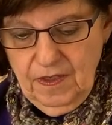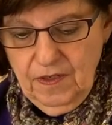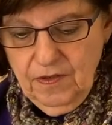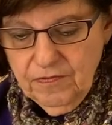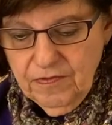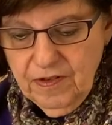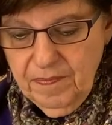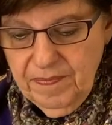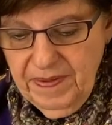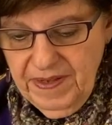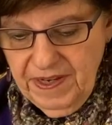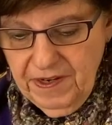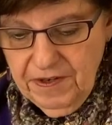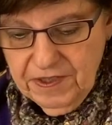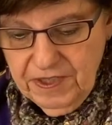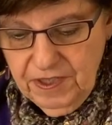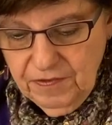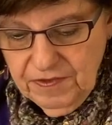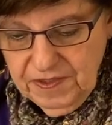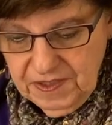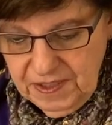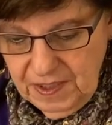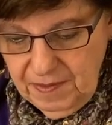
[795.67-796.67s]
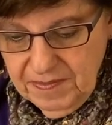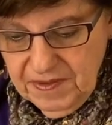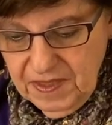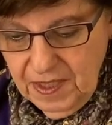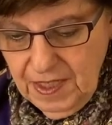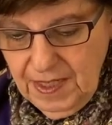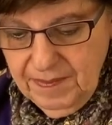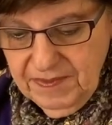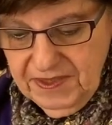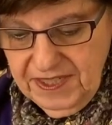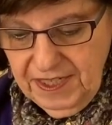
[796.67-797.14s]
Roberto
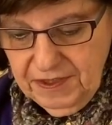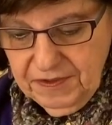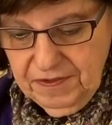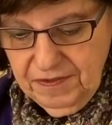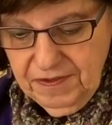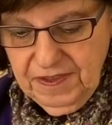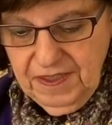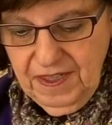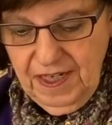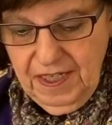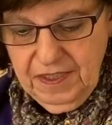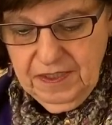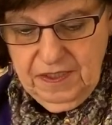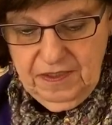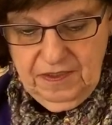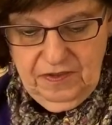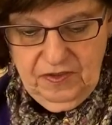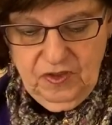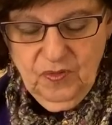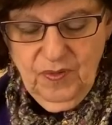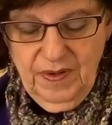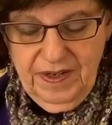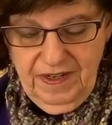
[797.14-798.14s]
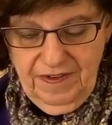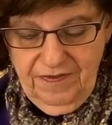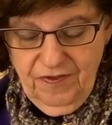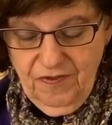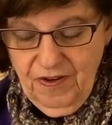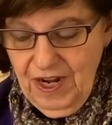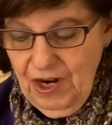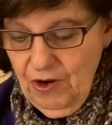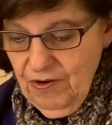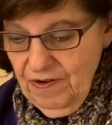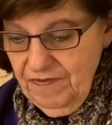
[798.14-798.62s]
sometimes exercises at
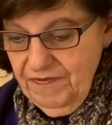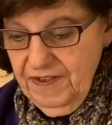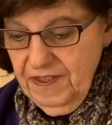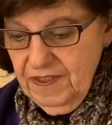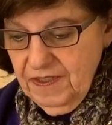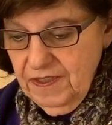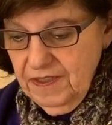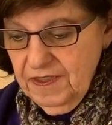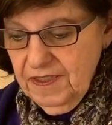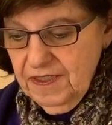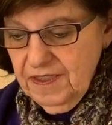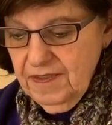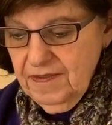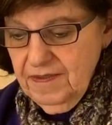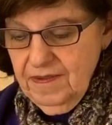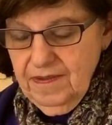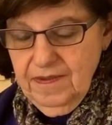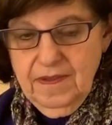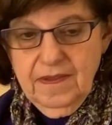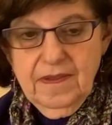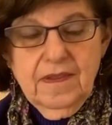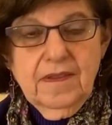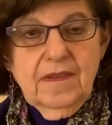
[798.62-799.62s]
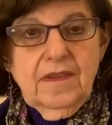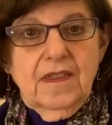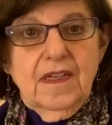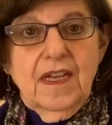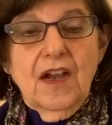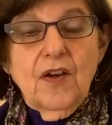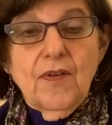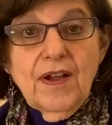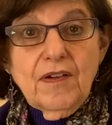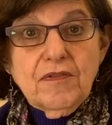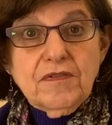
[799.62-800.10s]
24-hour fitness.
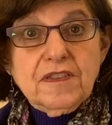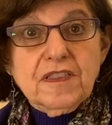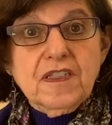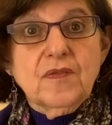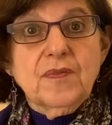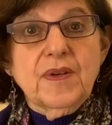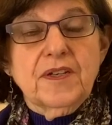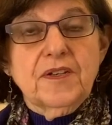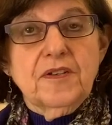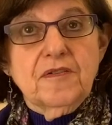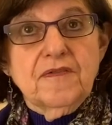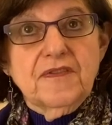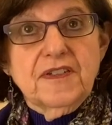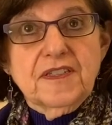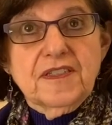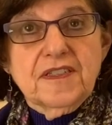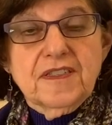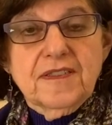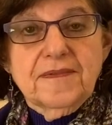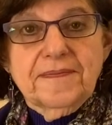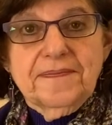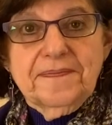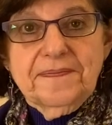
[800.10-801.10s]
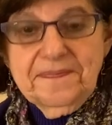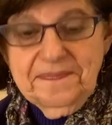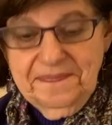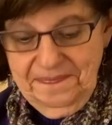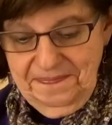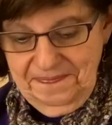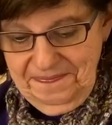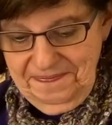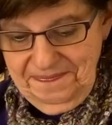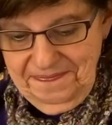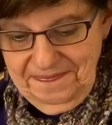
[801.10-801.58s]
How else can we do this?
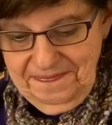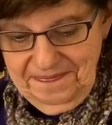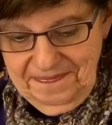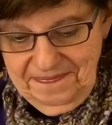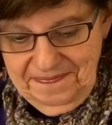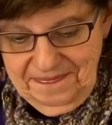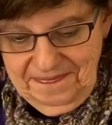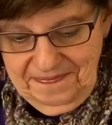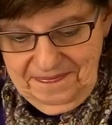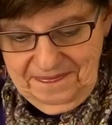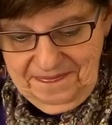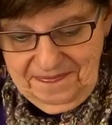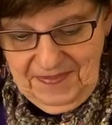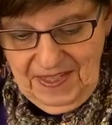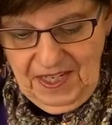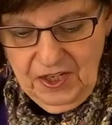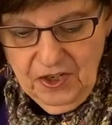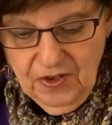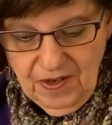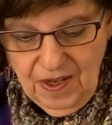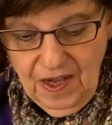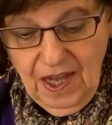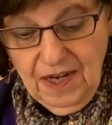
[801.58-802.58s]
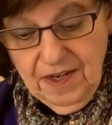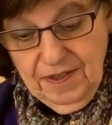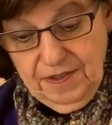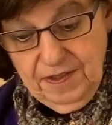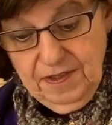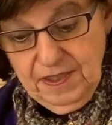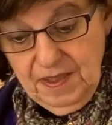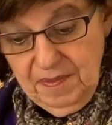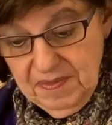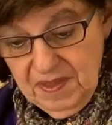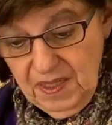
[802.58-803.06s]
You got it.
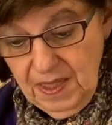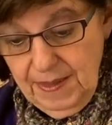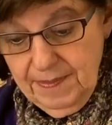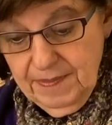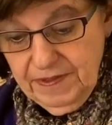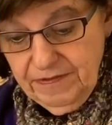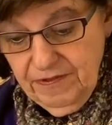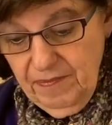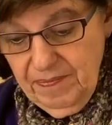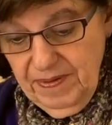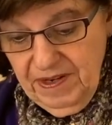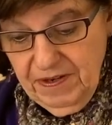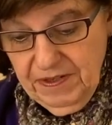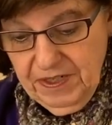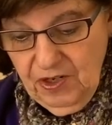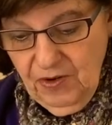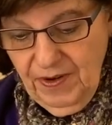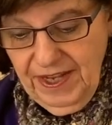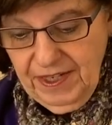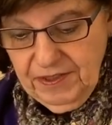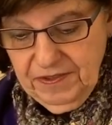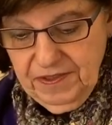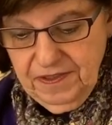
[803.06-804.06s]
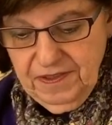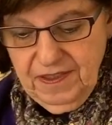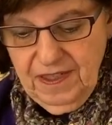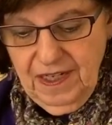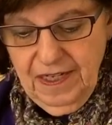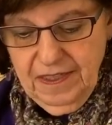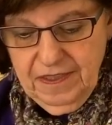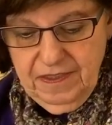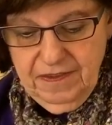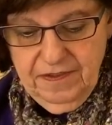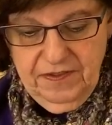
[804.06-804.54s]
Sometimes Roberto
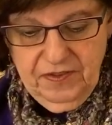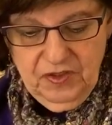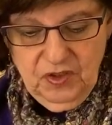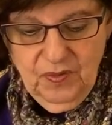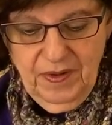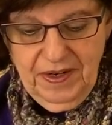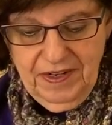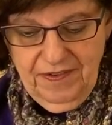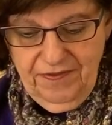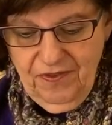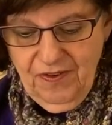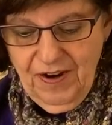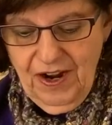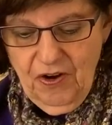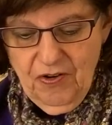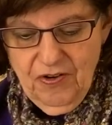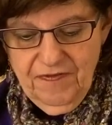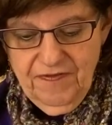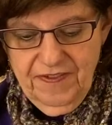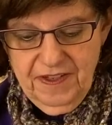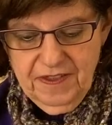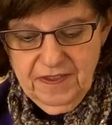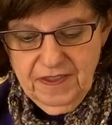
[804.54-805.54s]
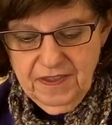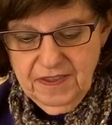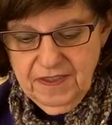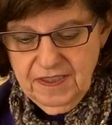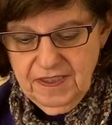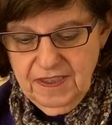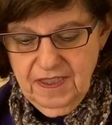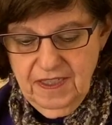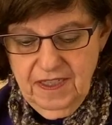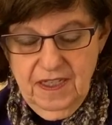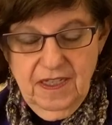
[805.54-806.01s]
exercises at 24-hour fitness.
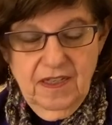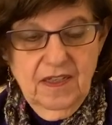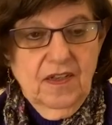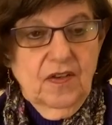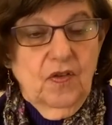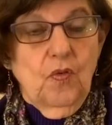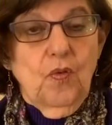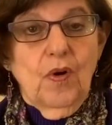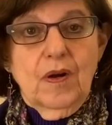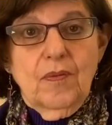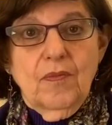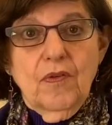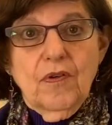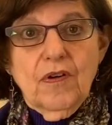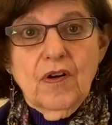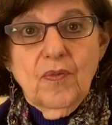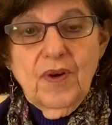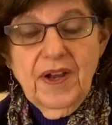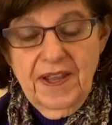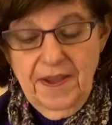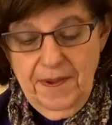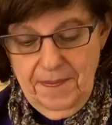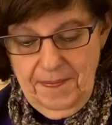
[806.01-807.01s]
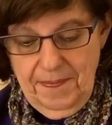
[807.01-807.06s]
One more way.